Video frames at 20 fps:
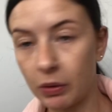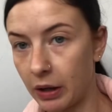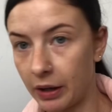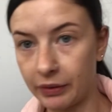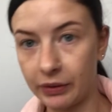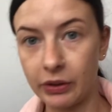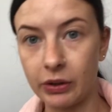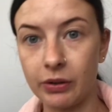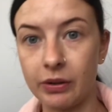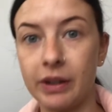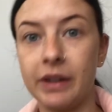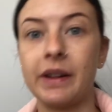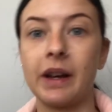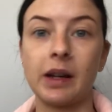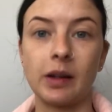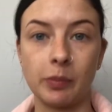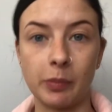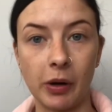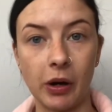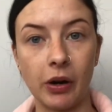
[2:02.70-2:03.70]
life story
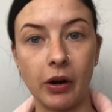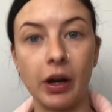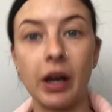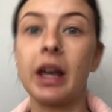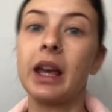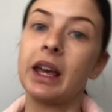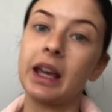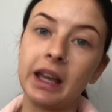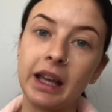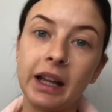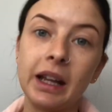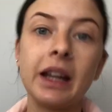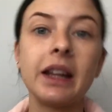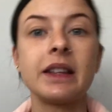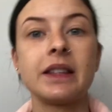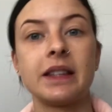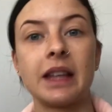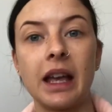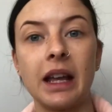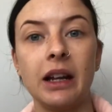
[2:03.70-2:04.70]
takes part in
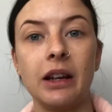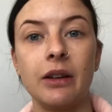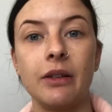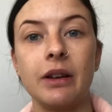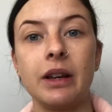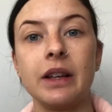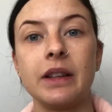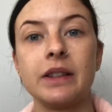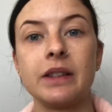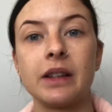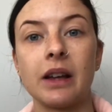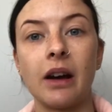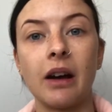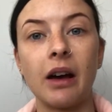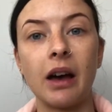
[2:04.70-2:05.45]
St. Louis.